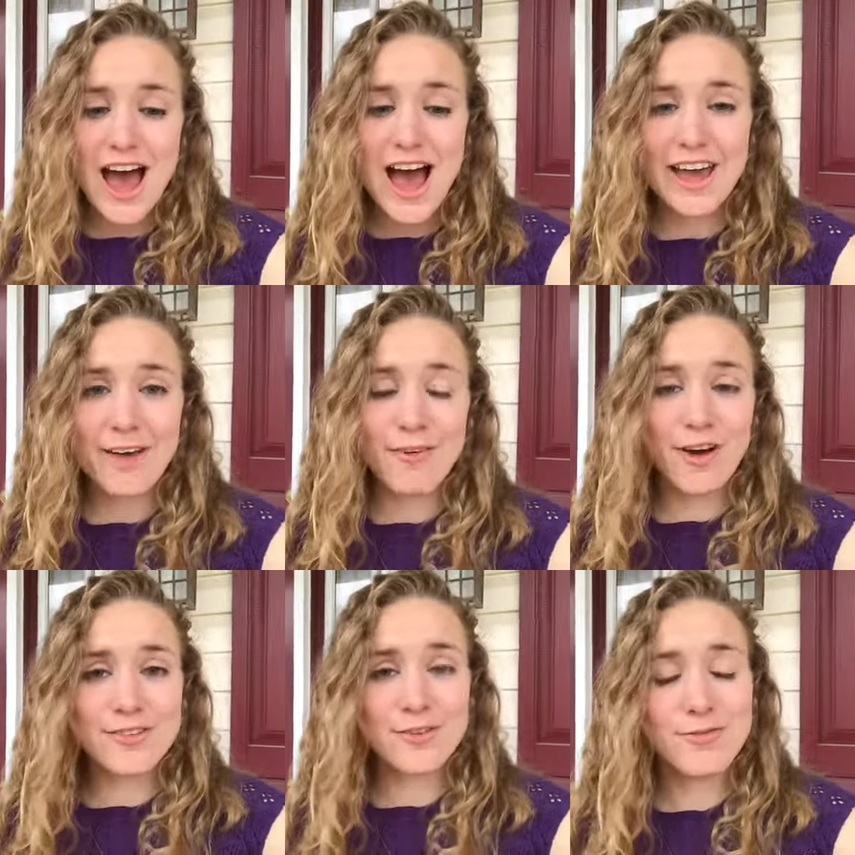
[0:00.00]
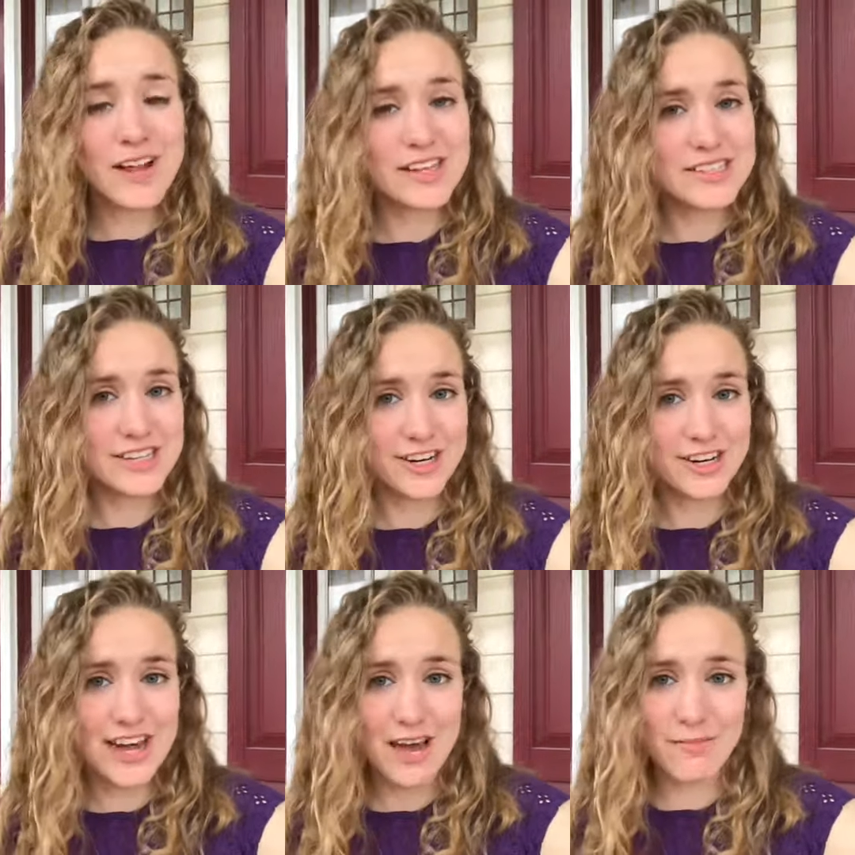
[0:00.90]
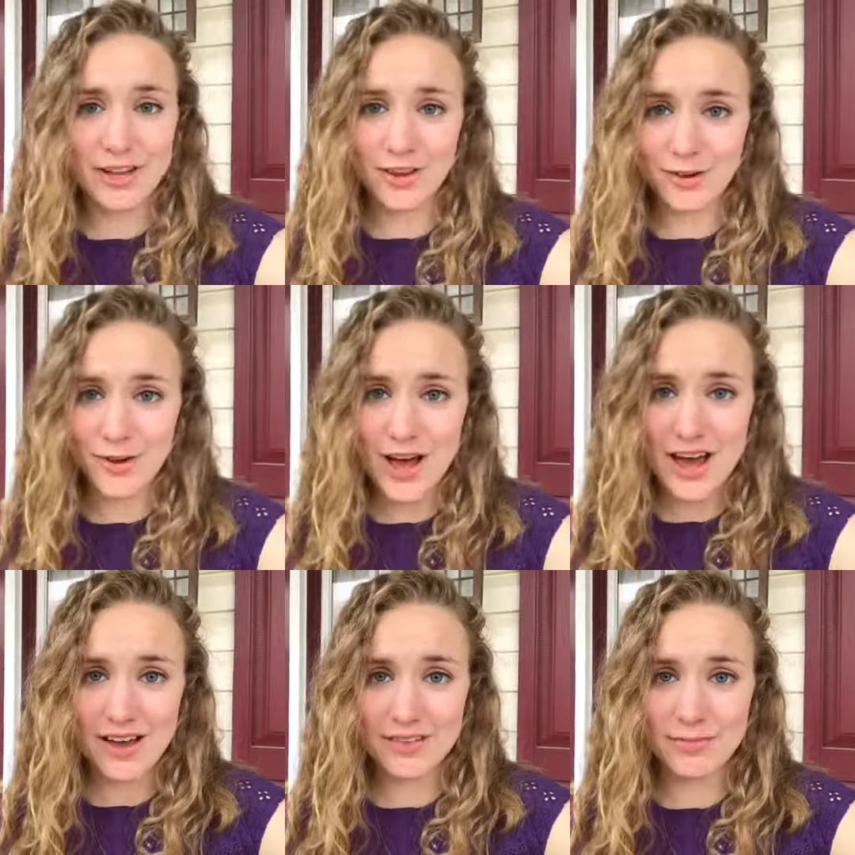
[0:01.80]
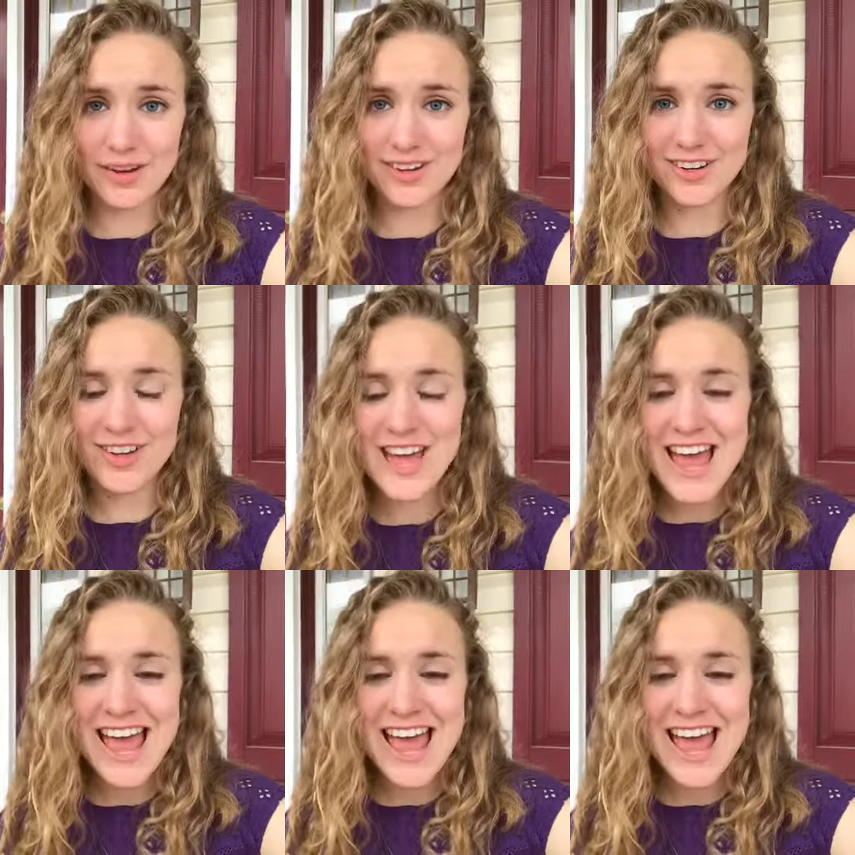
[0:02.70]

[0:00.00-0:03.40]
I have also volunteered at my local hospital,